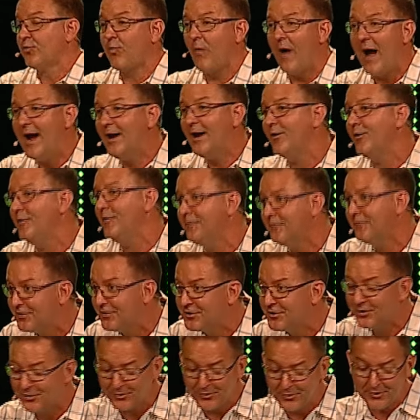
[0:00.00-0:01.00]
write off the
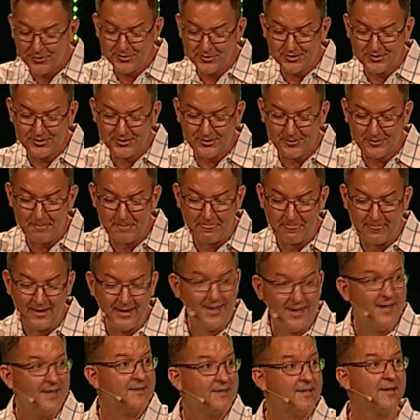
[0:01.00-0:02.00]
church to
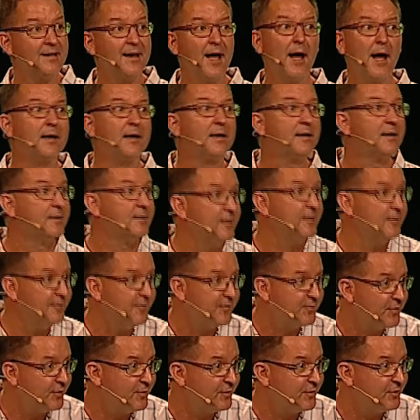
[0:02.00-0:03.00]
to not
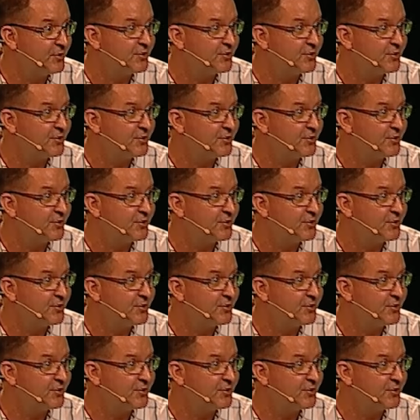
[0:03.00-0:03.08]
give to the